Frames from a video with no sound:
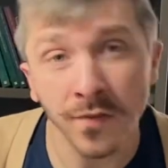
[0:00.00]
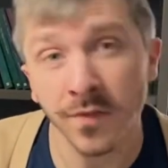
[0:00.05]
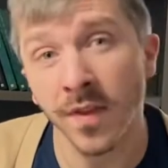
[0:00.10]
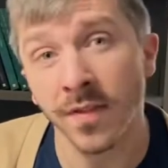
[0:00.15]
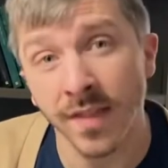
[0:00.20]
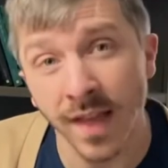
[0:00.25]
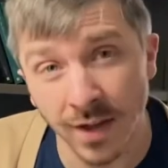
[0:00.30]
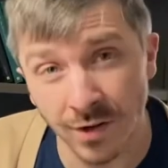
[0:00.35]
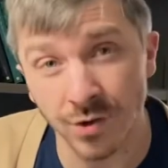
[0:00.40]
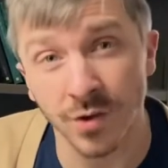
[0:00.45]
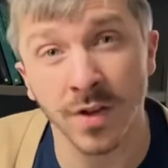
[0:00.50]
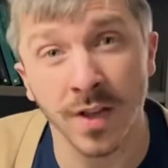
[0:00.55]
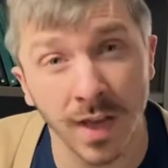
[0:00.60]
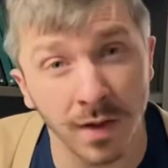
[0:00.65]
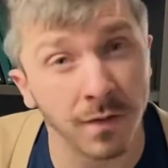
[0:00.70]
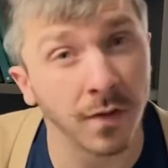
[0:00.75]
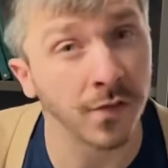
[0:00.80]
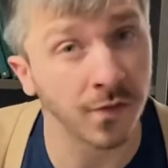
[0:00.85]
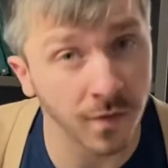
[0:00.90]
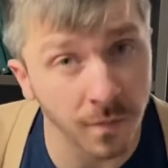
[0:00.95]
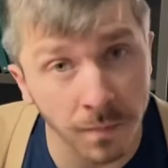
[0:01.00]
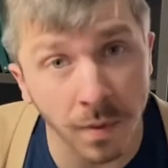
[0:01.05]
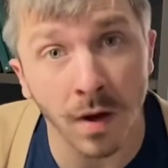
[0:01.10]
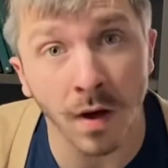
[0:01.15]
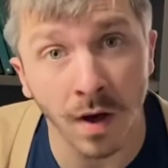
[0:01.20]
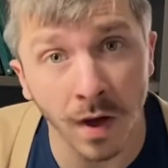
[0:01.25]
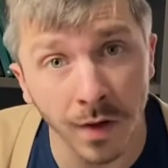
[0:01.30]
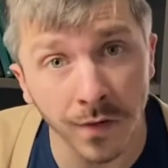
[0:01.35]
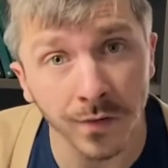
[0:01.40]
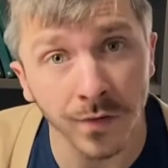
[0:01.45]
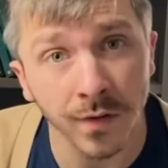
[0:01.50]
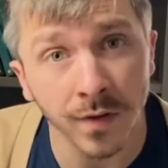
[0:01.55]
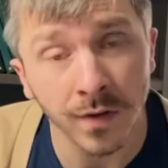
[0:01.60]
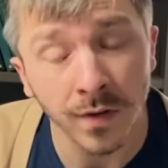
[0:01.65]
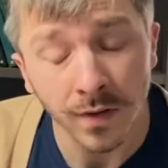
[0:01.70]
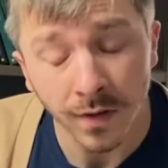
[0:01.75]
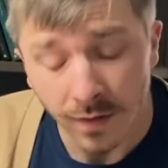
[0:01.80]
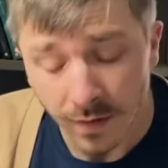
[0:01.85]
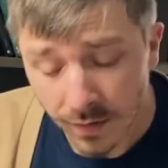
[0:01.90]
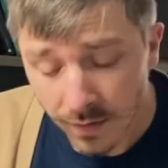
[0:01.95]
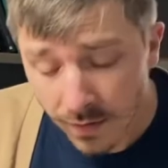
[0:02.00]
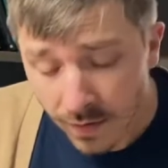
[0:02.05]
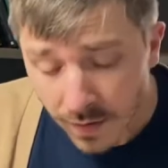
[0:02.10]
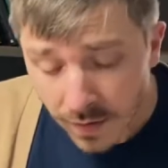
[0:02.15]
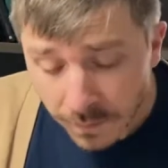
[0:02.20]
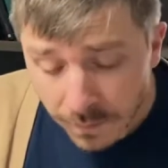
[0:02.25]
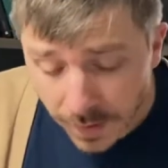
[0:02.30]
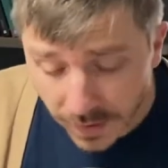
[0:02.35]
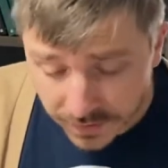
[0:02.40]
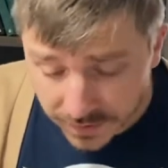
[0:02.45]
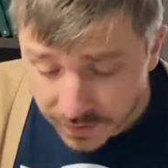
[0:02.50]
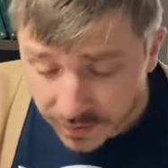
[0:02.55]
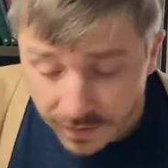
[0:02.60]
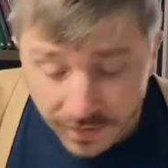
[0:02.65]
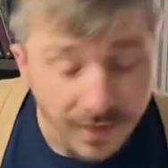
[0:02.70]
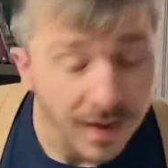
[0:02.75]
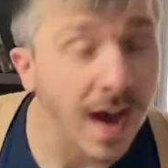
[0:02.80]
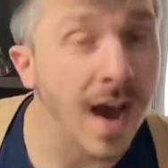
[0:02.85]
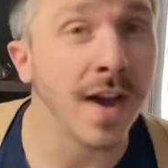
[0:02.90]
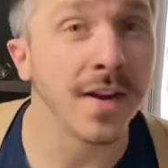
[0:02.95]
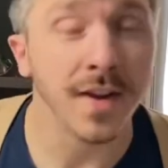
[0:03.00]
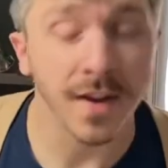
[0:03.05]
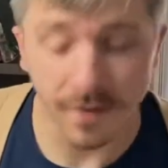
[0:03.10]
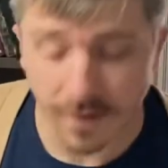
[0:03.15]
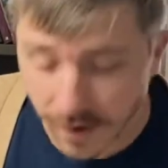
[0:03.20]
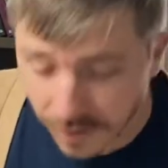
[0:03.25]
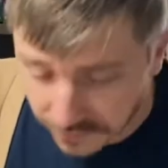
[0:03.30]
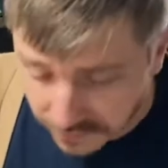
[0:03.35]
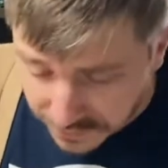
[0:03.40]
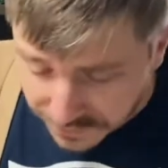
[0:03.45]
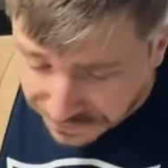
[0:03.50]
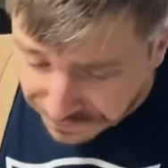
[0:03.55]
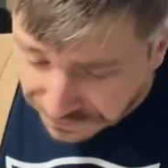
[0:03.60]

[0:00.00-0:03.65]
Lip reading: then that should give us some pause. But I digress.